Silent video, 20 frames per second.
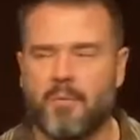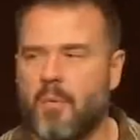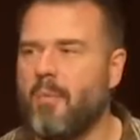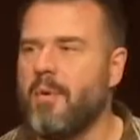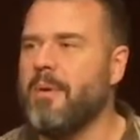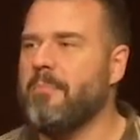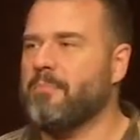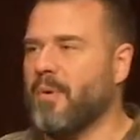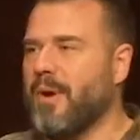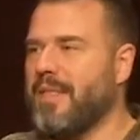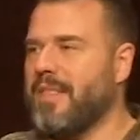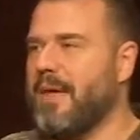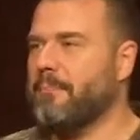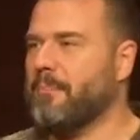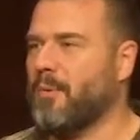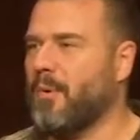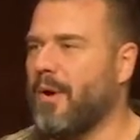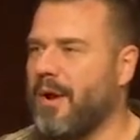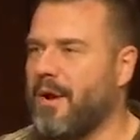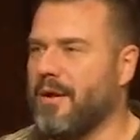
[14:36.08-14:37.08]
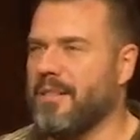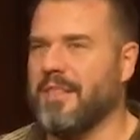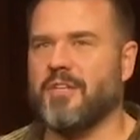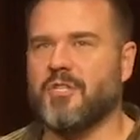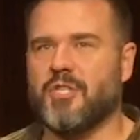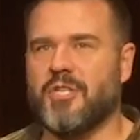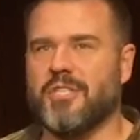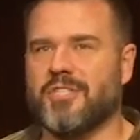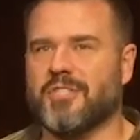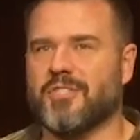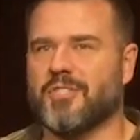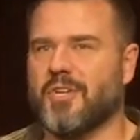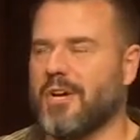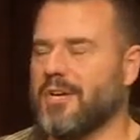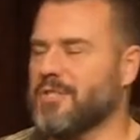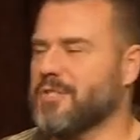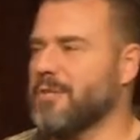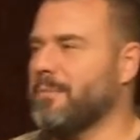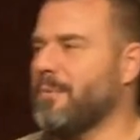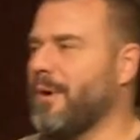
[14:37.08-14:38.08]
when we pray that prayer that Jesus
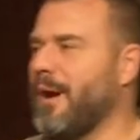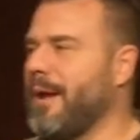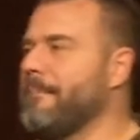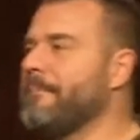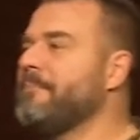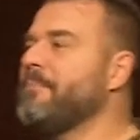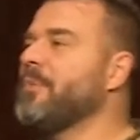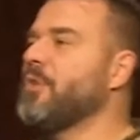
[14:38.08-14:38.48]
taught us to pray,